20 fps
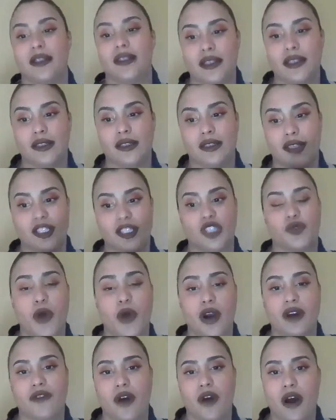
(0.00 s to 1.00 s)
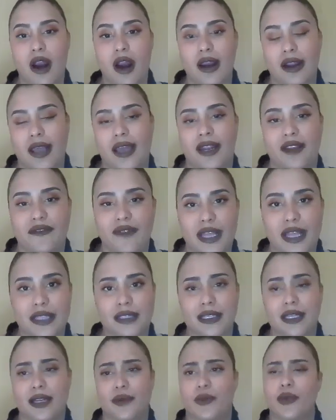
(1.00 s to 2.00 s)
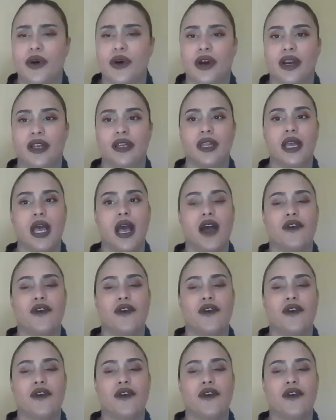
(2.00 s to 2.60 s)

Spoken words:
and this is part of our online events, and important